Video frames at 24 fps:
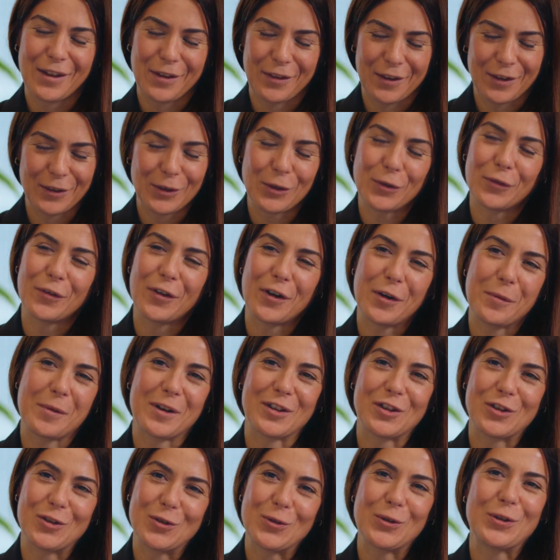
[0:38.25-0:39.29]
Thank you very
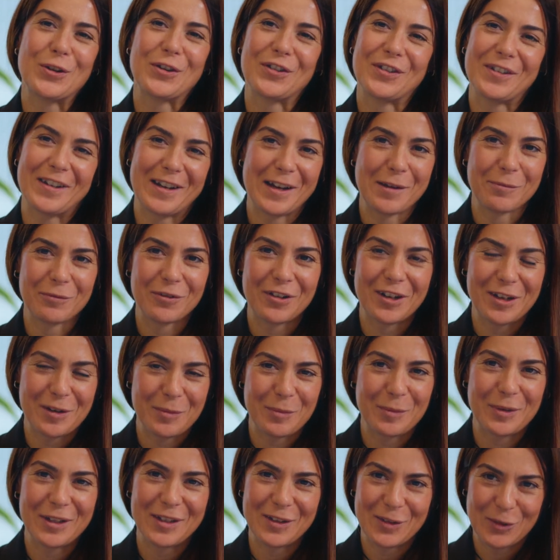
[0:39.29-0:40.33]
much, Giulio. I'm really
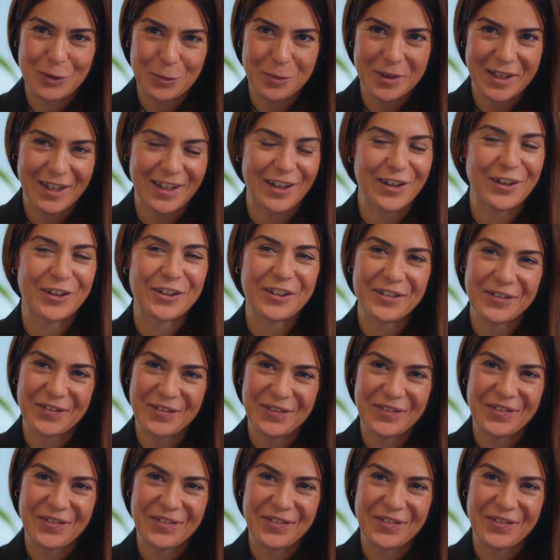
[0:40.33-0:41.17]
pleased to be here.